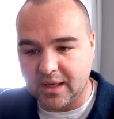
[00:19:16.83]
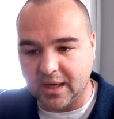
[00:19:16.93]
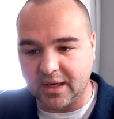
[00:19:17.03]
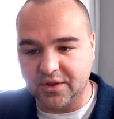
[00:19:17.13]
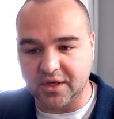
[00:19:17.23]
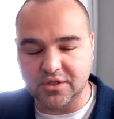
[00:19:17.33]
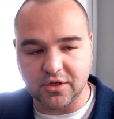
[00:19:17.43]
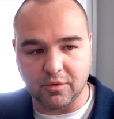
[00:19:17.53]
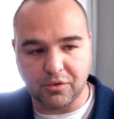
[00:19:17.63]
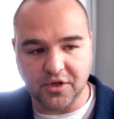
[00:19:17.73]
And I think to
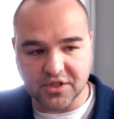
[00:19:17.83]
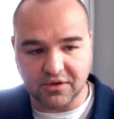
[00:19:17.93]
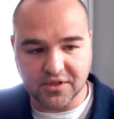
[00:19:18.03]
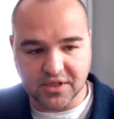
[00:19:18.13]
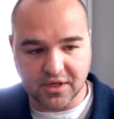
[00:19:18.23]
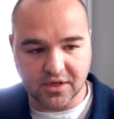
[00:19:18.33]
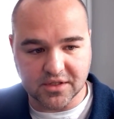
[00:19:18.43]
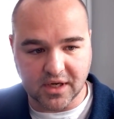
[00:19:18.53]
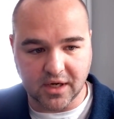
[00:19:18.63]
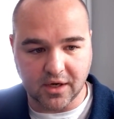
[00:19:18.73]
your point, Jeff, you said it a
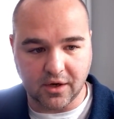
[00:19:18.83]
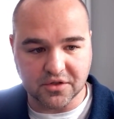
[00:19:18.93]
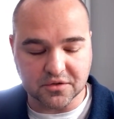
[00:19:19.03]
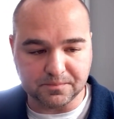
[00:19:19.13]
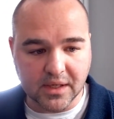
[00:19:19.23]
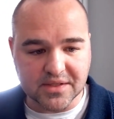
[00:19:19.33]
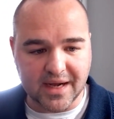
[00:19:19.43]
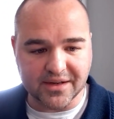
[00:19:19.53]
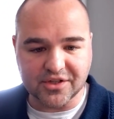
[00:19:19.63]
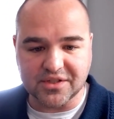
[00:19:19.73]
second ago, is it's
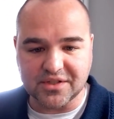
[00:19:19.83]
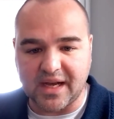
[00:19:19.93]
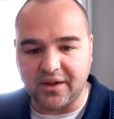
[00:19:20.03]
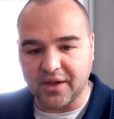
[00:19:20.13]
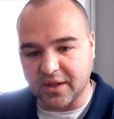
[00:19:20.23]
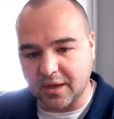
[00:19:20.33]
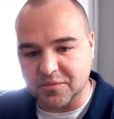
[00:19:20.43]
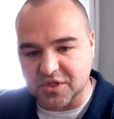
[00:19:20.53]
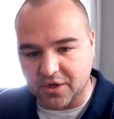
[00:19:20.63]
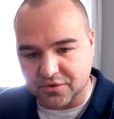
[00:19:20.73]
not just telling them
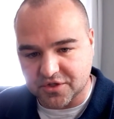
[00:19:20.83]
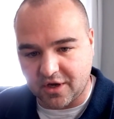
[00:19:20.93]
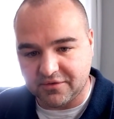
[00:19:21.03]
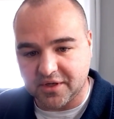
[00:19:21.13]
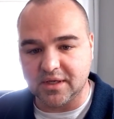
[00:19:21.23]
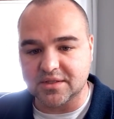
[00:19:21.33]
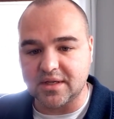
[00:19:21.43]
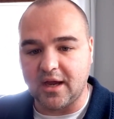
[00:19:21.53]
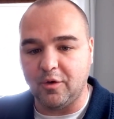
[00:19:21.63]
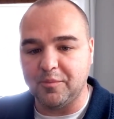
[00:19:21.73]
to go solve it. It's
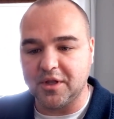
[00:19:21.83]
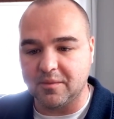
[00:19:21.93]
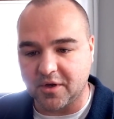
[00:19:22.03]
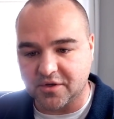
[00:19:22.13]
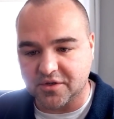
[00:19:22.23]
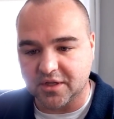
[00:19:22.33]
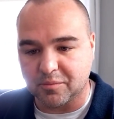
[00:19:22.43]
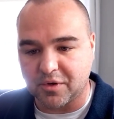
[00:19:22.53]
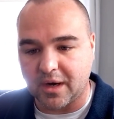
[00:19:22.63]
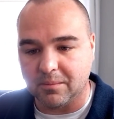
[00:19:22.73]
helping them understand the
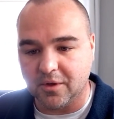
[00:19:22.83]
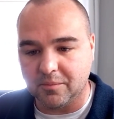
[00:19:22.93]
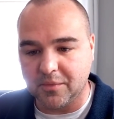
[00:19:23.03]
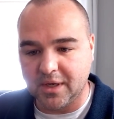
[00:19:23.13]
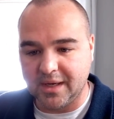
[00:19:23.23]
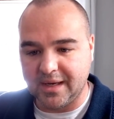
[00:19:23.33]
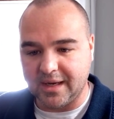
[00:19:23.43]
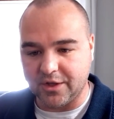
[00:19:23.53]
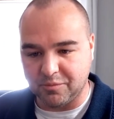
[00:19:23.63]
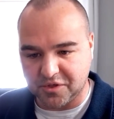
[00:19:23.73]
problem,
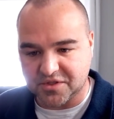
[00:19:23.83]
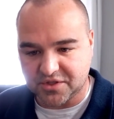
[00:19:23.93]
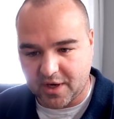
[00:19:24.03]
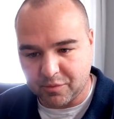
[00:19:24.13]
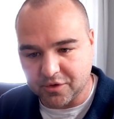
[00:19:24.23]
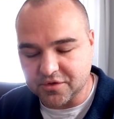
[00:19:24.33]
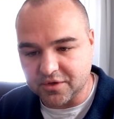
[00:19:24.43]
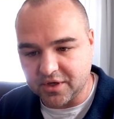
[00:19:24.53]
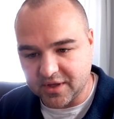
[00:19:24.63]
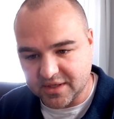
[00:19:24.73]
and the business
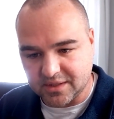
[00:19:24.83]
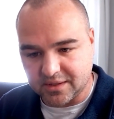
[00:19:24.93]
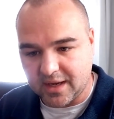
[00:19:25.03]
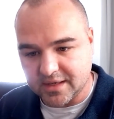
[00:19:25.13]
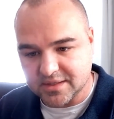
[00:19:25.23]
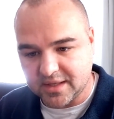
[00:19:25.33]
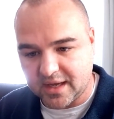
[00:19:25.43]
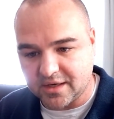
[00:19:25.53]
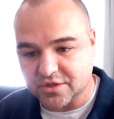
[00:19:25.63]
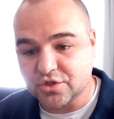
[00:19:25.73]
opportunity that's aligned to
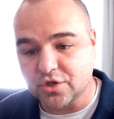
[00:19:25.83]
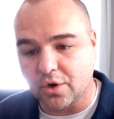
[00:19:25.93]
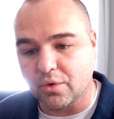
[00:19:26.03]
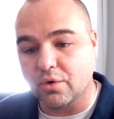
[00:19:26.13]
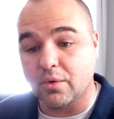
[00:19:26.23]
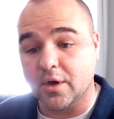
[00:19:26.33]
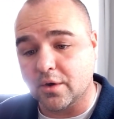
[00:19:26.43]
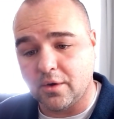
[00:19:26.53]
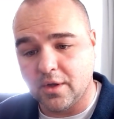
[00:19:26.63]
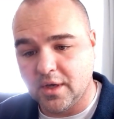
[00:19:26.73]
that is so
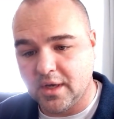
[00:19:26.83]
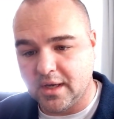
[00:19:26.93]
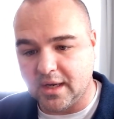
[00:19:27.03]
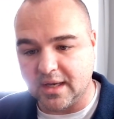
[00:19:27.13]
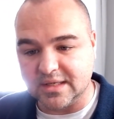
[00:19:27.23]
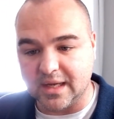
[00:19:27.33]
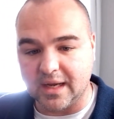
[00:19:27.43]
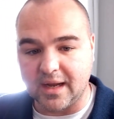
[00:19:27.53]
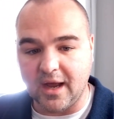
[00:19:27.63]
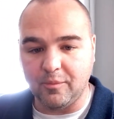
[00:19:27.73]
critical. And
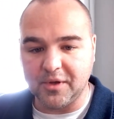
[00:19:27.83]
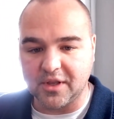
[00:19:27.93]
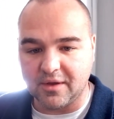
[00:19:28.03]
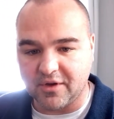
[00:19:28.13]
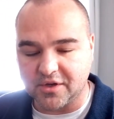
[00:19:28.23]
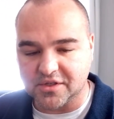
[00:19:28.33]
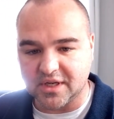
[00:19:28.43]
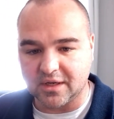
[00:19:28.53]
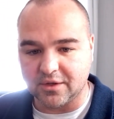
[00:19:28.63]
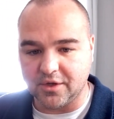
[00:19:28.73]
helping them
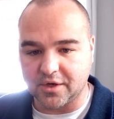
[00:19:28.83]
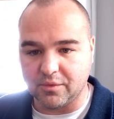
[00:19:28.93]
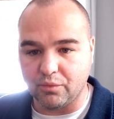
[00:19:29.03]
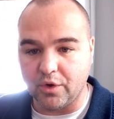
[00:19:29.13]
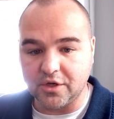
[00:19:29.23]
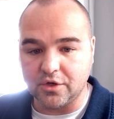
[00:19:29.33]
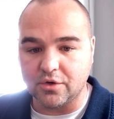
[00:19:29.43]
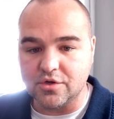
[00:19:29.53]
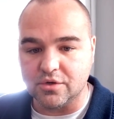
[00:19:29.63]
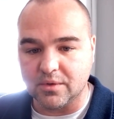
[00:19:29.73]
understand, look, what you're
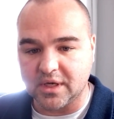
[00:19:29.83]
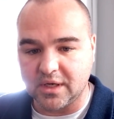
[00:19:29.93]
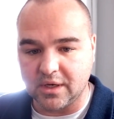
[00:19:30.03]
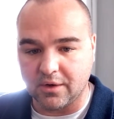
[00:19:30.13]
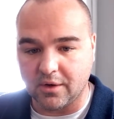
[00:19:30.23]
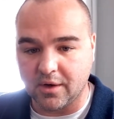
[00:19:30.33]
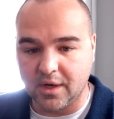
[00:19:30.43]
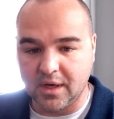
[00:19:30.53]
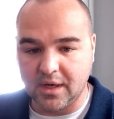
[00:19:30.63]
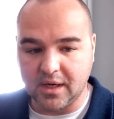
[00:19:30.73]
doing here
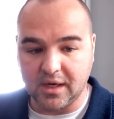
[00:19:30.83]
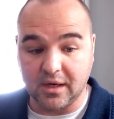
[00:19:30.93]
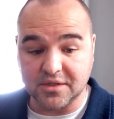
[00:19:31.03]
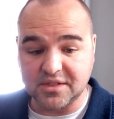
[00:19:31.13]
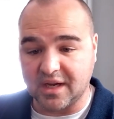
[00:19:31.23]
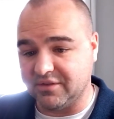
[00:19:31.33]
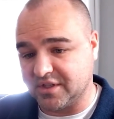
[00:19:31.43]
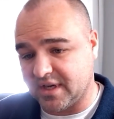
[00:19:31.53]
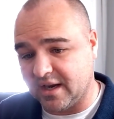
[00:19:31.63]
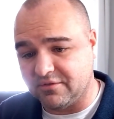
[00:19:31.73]
is saving
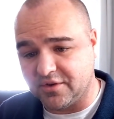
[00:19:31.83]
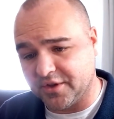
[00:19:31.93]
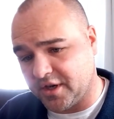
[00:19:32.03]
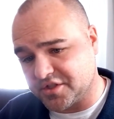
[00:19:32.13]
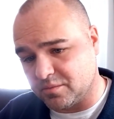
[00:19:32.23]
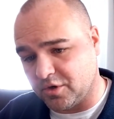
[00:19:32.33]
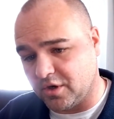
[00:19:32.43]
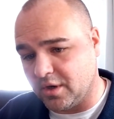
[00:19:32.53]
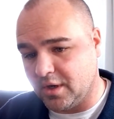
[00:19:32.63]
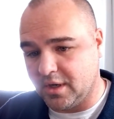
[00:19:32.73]
time for the
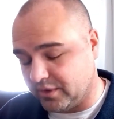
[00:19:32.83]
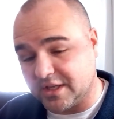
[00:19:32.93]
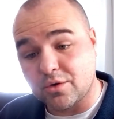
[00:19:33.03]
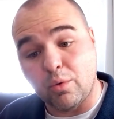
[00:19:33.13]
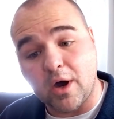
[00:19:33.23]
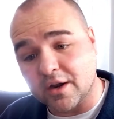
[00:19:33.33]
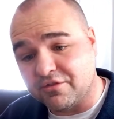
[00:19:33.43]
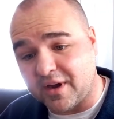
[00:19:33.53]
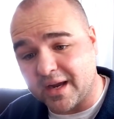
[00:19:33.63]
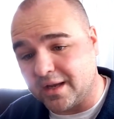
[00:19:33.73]
customer. Let's
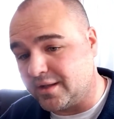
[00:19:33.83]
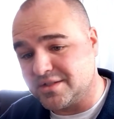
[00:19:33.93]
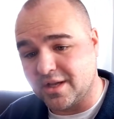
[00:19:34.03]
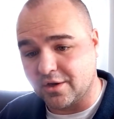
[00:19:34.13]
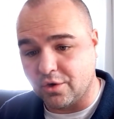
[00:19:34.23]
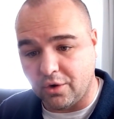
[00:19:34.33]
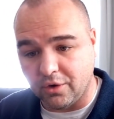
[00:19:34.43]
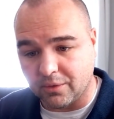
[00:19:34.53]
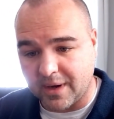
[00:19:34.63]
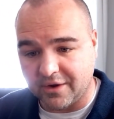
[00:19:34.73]
quantify it. Let's set a goal
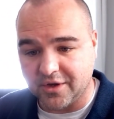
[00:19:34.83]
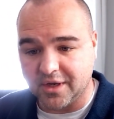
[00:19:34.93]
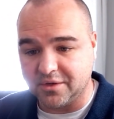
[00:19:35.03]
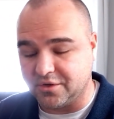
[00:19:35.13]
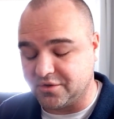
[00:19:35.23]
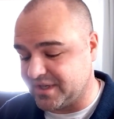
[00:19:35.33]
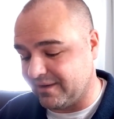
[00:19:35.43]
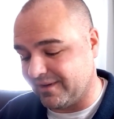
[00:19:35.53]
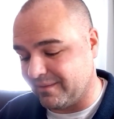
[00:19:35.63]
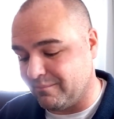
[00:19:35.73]
around it. You're
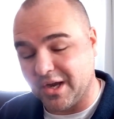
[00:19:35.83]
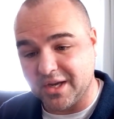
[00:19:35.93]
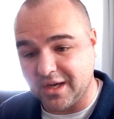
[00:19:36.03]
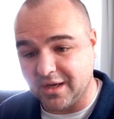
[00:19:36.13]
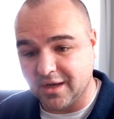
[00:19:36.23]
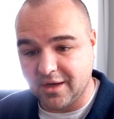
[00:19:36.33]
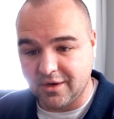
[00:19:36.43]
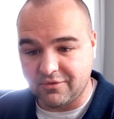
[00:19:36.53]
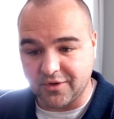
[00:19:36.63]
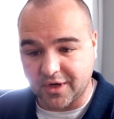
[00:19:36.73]
saving money
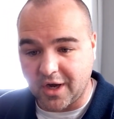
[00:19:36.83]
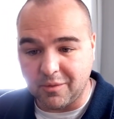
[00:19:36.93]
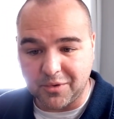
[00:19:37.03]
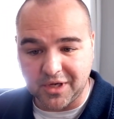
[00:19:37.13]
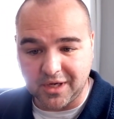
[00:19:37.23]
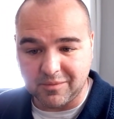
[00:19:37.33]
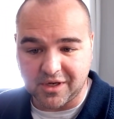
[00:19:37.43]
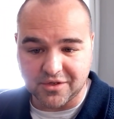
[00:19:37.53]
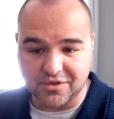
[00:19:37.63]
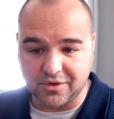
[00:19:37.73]
for the company
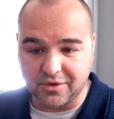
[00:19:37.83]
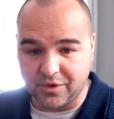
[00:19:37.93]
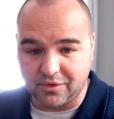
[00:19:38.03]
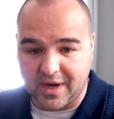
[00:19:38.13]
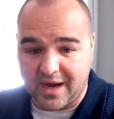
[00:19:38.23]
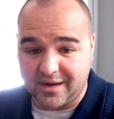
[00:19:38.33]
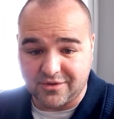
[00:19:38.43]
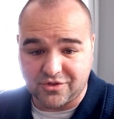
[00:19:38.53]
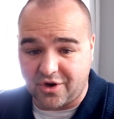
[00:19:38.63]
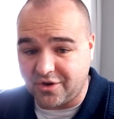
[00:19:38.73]
because you're not
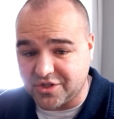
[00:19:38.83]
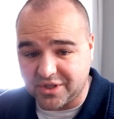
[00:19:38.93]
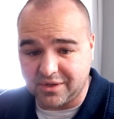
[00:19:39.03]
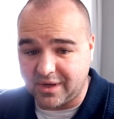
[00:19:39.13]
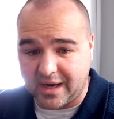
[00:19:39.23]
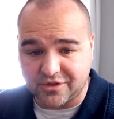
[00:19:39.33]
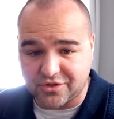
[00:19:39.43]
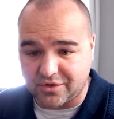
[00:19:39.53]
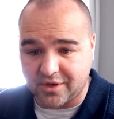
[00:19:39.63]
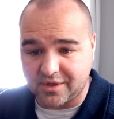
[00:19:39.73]
charging
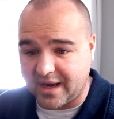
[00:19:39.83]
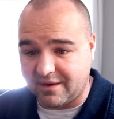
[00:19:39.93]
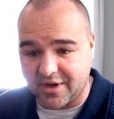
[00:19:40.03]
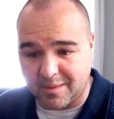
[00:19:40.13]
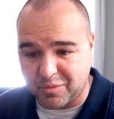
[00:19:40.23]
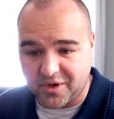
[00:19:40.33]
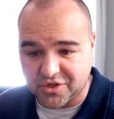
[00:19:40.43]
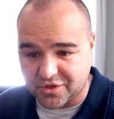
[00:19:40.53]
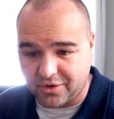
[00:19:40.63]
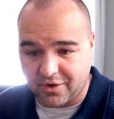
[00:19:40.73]
extra to have an
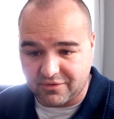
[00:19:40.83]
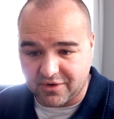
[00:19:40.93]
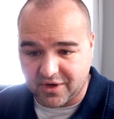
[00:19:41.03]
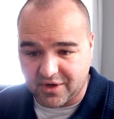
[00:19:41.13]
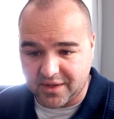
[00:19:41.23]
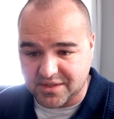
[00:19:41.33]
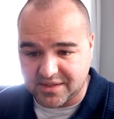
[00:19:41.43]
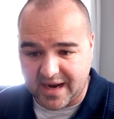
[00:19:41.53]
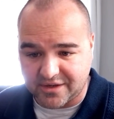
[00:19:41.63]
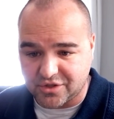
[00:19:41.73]
operational overhead that's
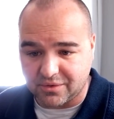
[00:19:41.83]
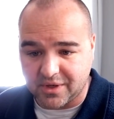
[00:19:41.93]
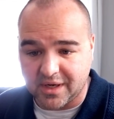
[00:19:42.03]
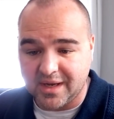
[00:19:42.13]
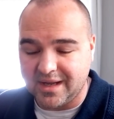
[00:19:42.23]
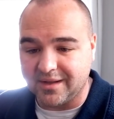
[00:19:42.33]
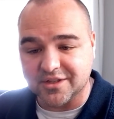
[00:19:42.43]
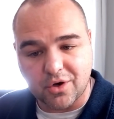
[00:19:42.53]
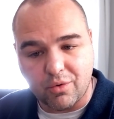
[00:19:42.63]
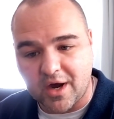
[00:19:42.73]
attached to it.
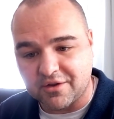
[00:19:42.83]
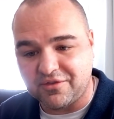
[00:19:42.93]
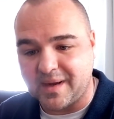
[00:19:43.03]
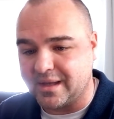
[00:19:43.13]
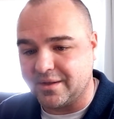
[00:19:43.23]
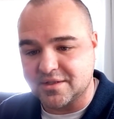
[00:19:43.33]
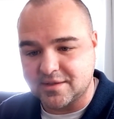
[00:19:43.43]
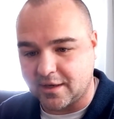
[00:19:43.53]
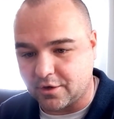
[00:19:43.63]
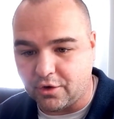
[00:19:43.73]
Let's quantify it. Let's
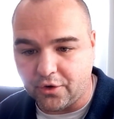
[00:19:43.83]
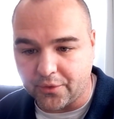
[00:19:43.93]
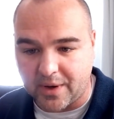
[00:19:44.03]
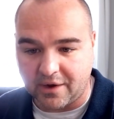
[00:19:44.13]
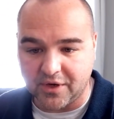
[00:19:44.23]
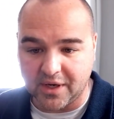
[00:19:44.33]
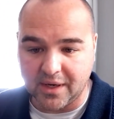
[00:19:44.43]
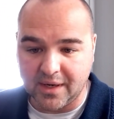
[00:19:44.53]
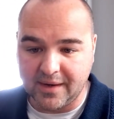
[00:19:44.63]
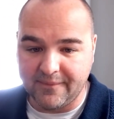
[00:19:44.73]
set a goal around it.